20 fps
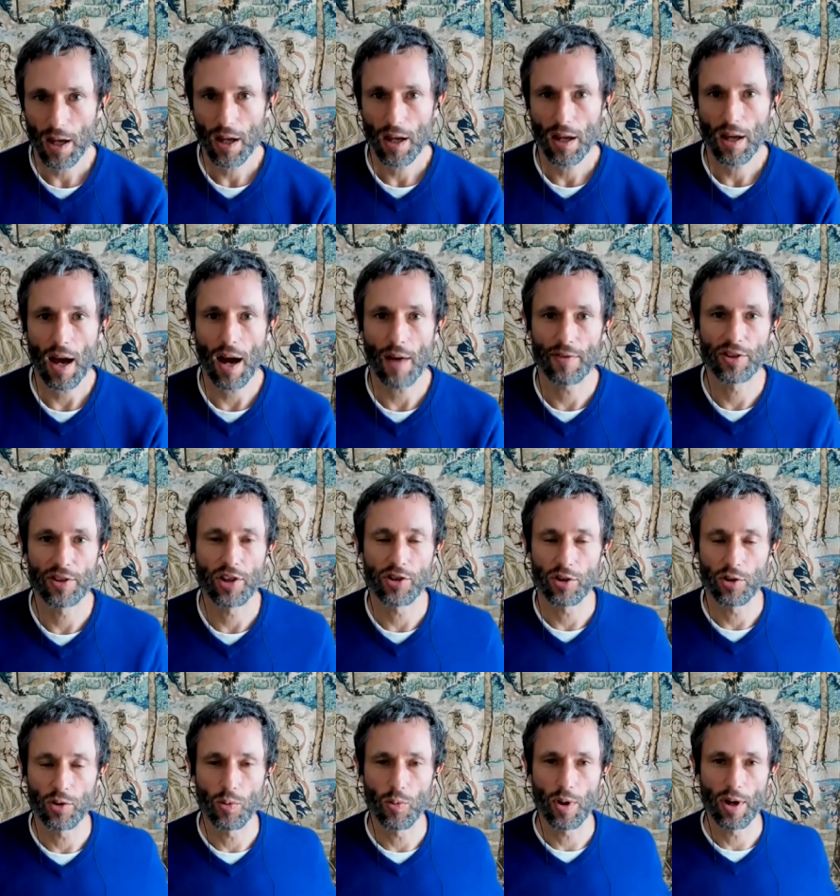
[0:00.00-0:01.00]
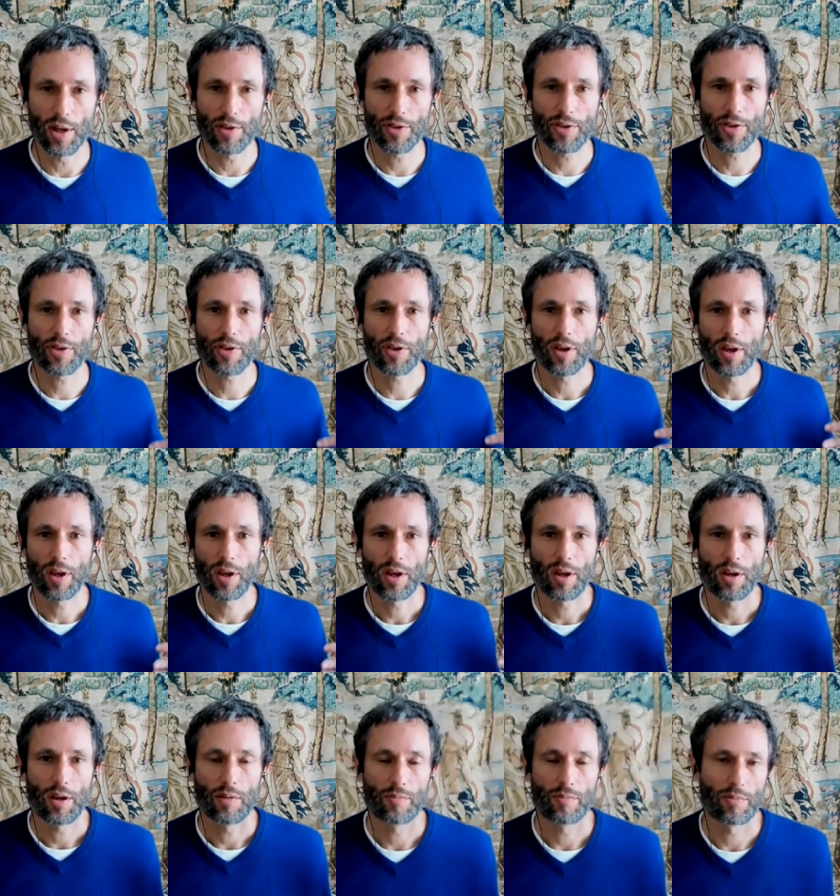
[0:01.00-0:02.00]
having to do with
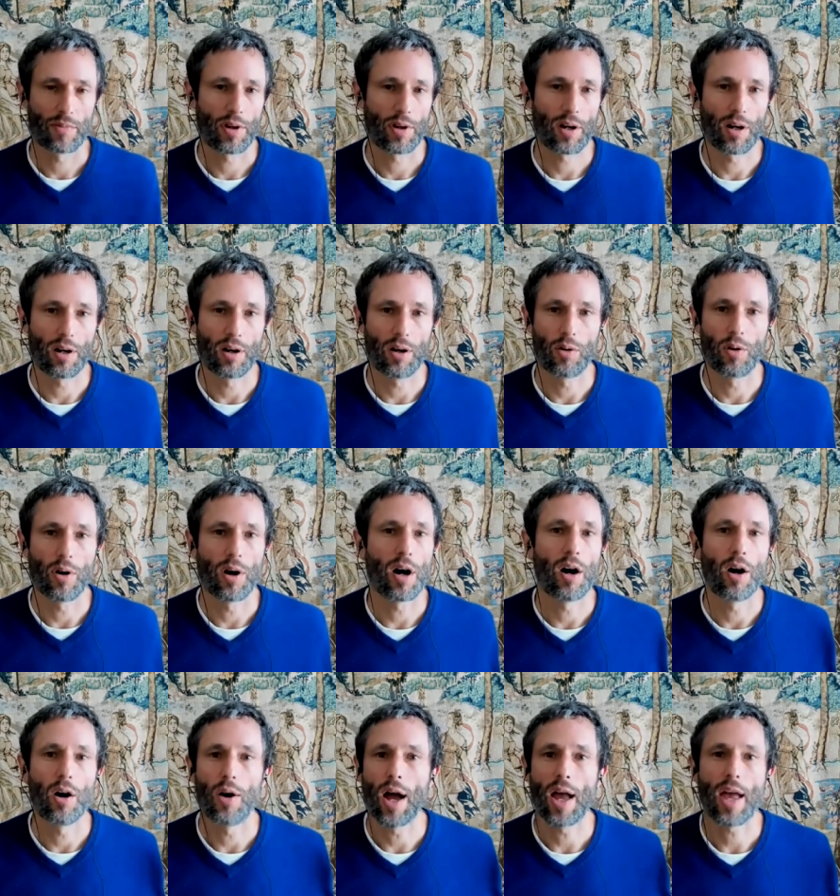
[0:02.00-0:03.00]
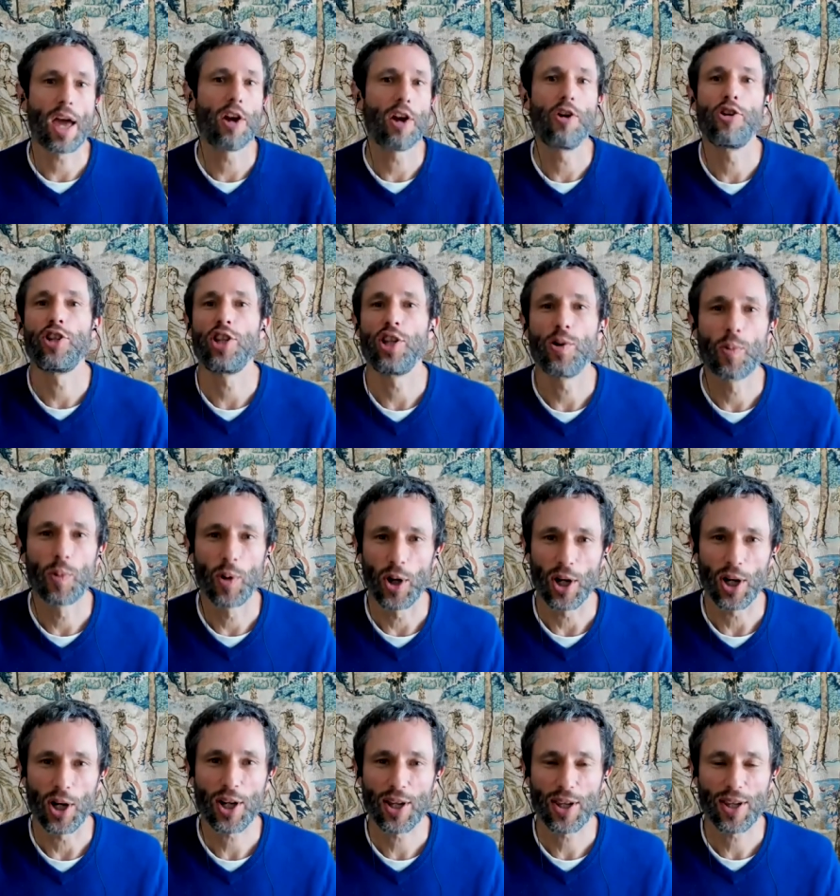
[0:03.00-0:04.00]
uh, uh, energy
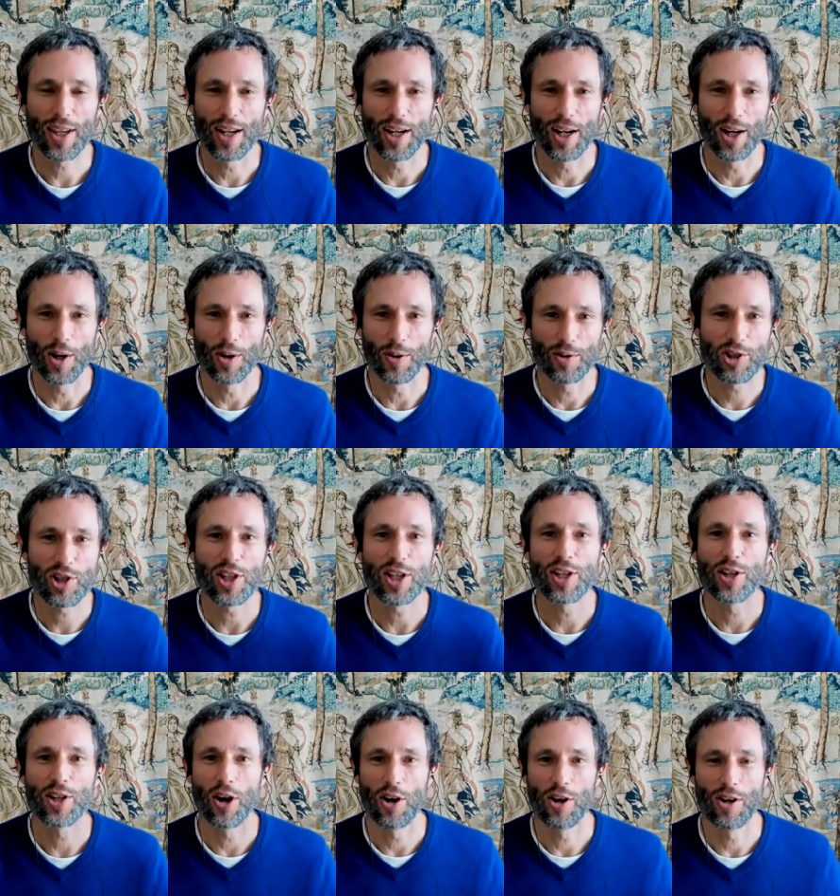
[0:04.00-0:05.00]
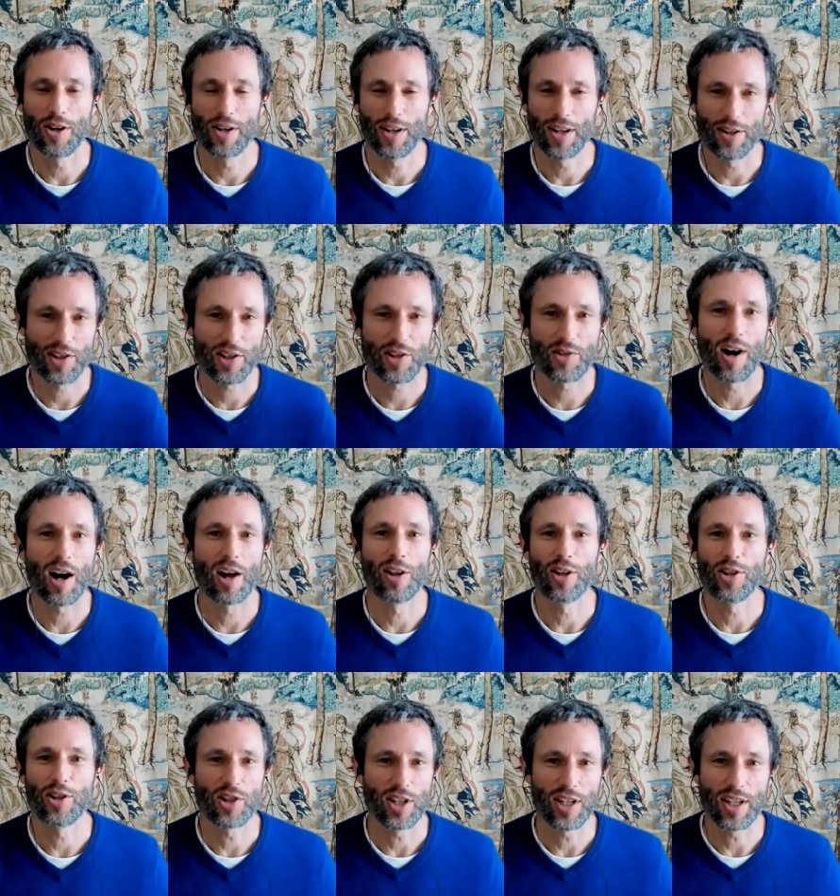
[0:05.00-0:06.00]
work, you know, qigong,
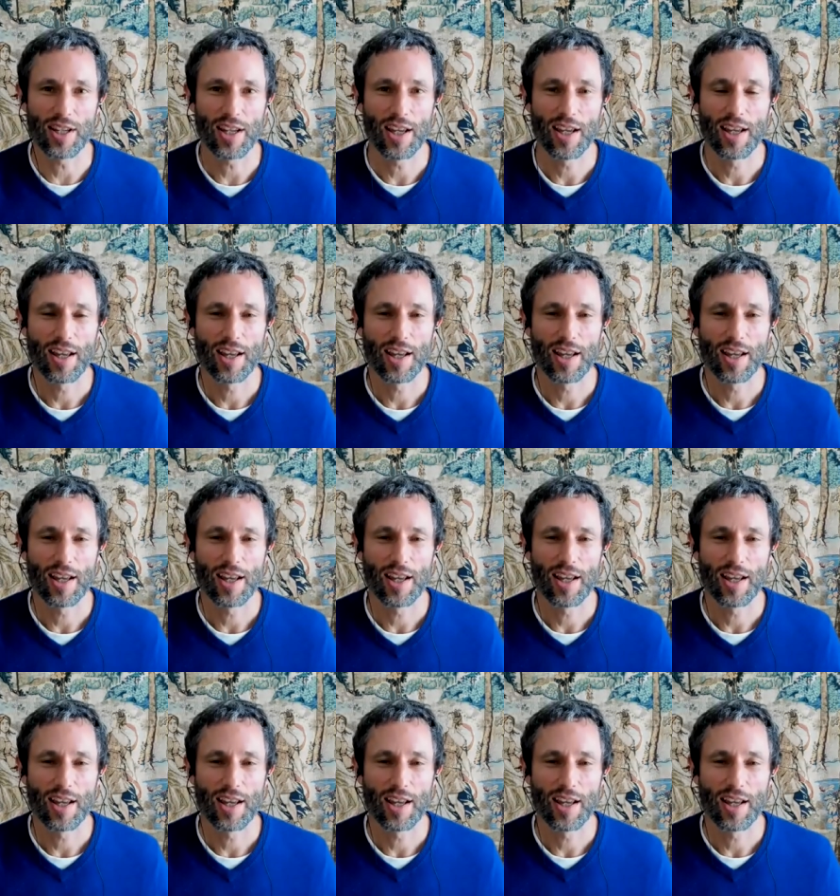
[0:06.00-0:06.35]
astrology,